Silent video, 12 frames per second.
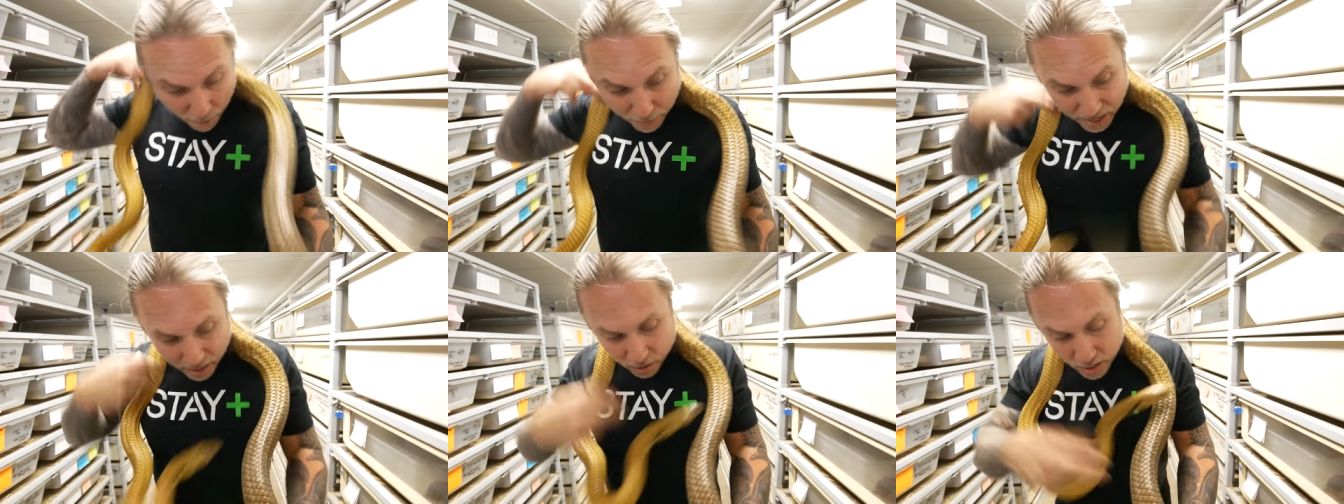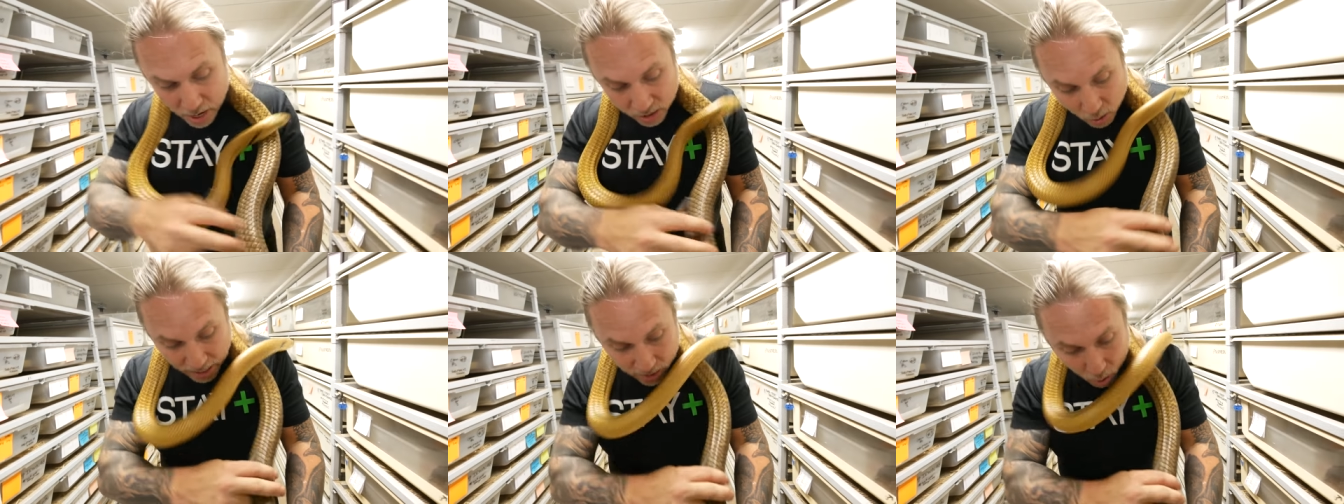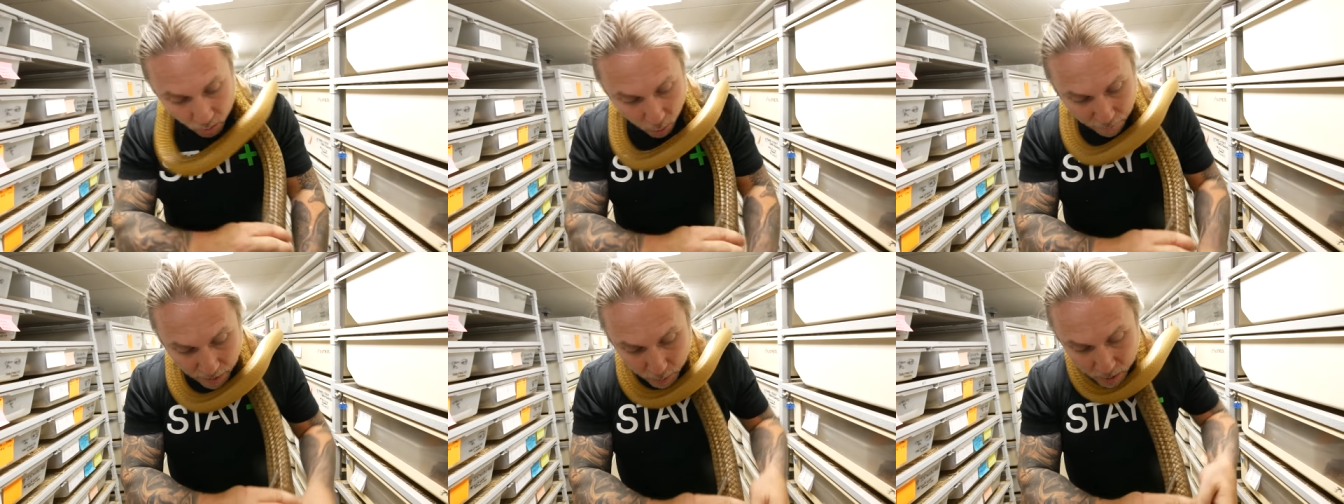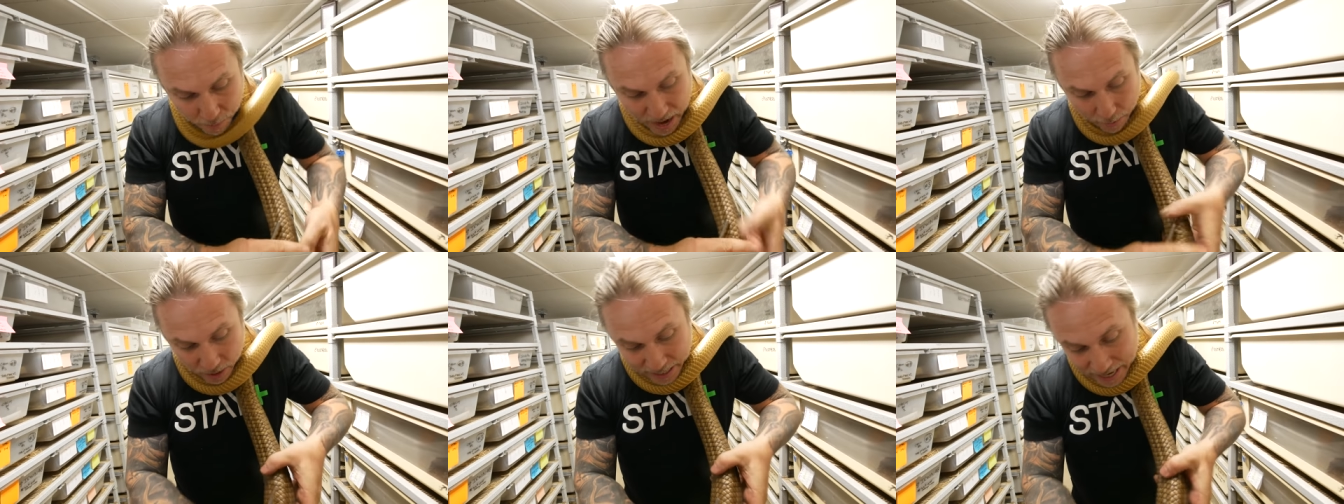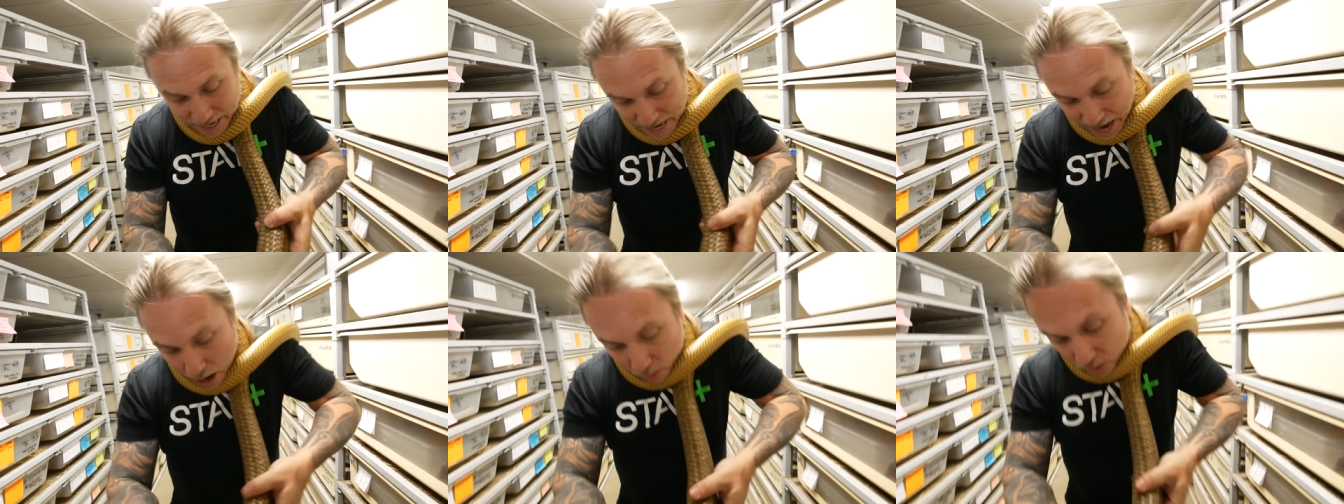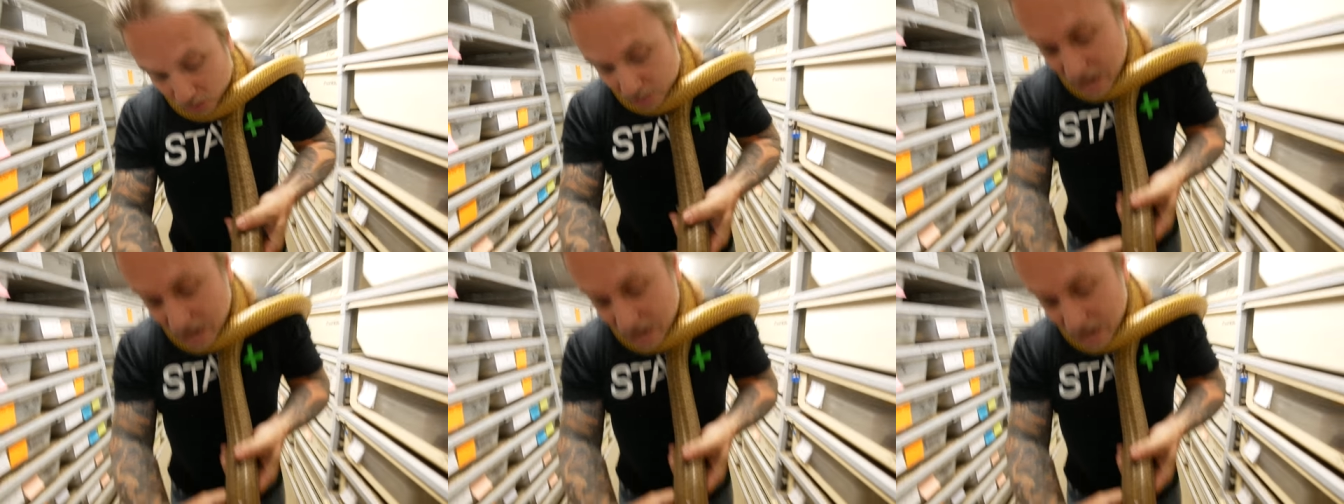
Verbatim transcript: up here, so I don't know if I'm gonna be able to get it out or